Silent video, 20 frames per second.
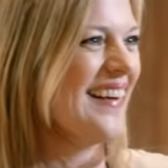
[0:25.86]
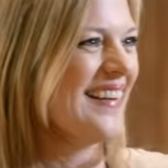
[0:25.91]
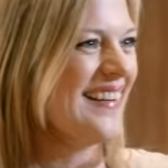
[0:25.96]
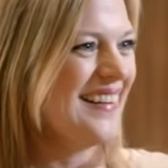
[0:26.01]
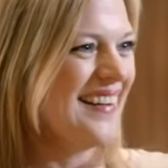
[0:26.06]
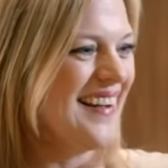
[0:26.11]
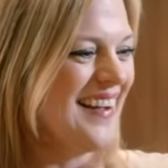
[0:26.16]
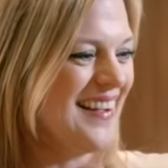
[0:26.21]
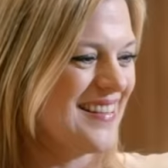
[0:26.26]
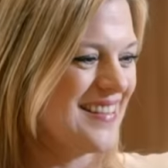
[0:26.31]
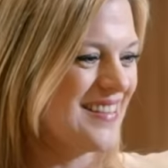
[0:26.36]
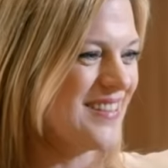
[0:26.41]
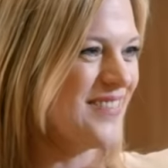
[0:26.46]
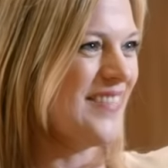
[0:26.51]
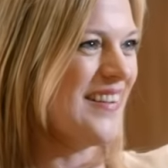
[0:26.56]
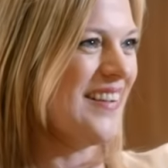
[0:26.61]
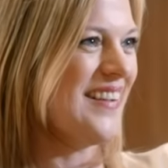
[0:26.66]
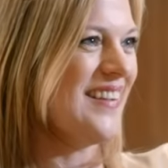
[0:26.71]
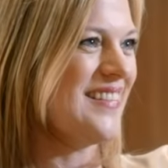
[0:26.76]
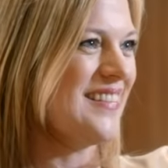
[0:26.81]
Hi, to meet nice you. Nice to
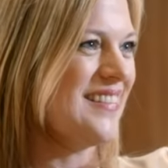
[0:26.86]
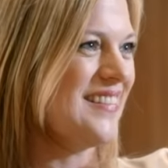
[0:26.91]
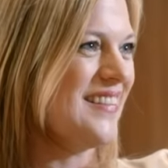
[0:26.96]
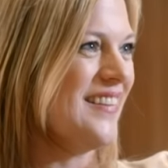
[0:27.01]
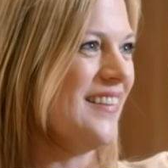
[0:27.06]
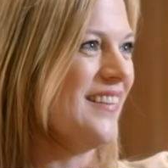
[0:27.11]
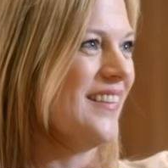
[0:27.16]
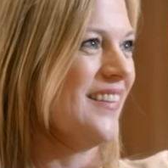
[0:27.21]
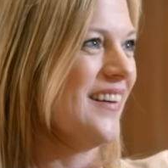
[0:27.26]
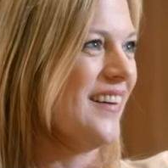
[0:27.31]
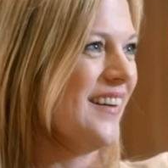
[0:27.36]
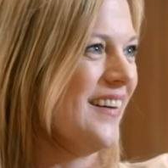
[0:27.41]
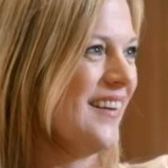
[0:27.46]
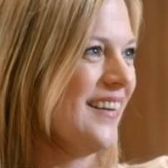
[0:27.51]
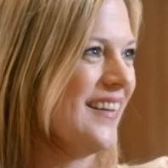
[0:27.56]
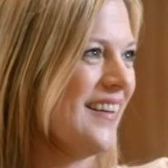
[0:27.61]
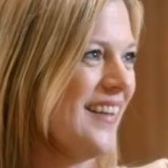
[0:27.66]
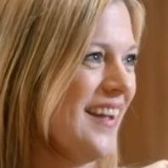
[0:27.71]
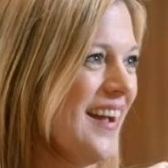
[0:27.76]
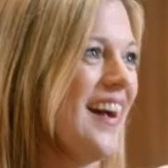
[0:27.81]
meet you, too. You want to hug me?